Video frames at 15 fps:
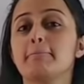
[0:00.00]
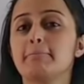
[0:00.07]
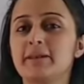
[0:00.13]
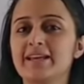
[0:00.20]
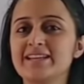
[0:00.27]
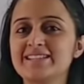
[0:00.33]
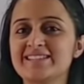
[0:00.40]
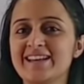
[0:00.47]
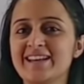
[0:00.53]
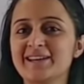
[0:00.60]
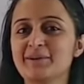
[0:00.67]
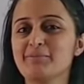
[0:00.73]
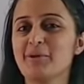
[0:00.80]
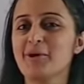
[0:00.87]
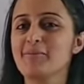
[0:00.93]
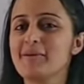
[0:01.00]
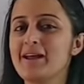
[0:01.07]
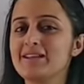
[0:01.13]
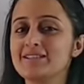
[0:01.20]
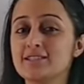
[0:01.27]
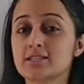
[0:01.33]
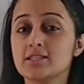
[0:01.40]
Please take a
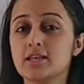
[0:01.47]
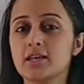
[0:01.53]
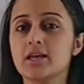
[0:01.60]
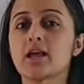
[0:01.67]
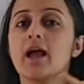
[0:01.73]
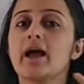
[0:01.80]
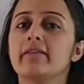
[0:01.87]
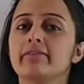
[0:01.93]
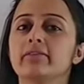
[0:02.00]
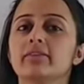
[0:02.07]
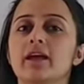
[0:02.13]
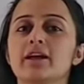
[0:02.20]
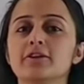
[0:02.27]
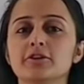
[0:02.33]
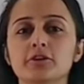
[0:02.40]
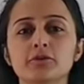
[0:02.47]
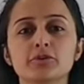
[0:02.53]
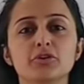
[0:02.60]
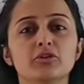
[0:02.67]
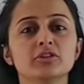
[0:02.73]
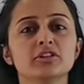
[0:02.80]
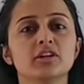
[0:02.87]
moment, see, and then you
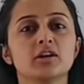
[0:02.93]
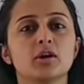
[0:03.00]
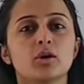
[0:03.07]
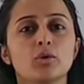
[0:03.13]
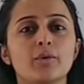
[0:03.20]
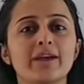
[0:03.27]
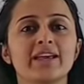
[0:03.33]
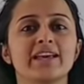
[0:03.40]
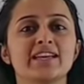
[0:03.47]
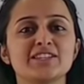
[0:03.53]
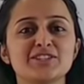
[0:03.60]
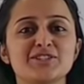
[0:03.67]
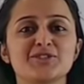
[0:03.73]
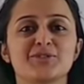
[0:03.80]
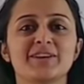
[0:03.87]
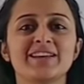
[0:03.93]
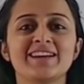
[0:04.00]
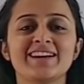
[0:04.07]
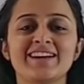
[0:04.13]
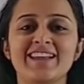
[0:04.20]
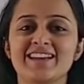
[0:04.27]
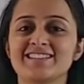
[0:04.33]
know the quickest three
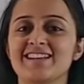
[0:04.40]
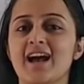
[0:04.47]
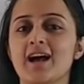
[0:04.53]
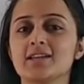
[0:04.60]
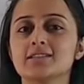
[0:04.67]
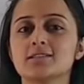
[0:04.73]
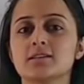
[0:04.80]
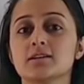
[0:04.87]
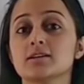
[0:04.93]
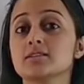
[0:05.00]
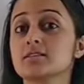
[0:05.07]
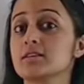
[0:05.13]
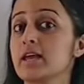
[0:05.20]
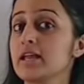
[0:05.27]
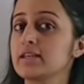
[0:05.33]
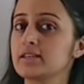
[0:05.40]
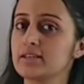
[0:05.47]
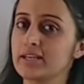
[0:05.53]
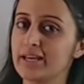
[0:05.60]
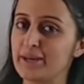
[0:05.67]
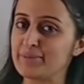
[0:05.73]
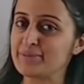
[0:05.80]
correct answers get
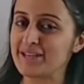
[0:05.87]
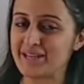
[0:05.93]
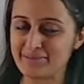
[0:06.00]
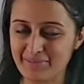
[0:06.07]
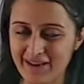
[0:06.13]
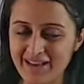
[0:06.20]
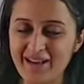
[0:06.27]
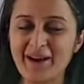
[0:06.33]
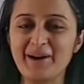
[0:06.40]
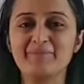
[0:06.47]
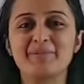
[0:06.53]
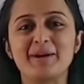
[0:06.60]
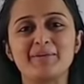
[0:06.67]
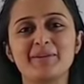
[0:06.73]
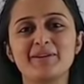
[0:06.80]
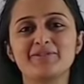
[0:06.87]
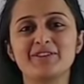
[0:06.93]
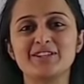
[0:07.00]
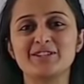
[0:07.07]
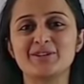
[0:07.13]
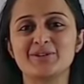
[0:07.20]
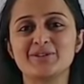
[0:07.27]
named in my upcoming
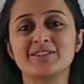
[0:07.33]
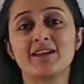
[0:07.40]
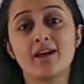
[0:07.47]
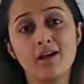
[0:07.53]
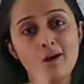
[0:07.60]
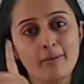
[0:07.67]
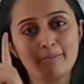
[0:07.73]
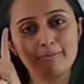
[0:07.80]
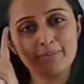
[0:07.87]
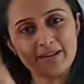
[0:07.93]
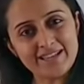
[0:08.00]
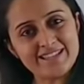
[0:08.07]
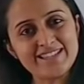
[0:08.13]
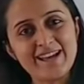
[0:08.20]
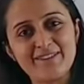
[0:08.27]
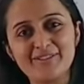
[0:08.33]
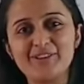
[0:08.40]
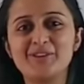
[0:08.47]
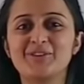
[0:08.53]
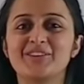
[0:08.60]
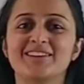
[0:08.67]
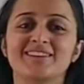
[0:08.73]
videos. Please have a
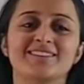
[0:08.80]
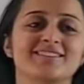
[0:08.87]
look.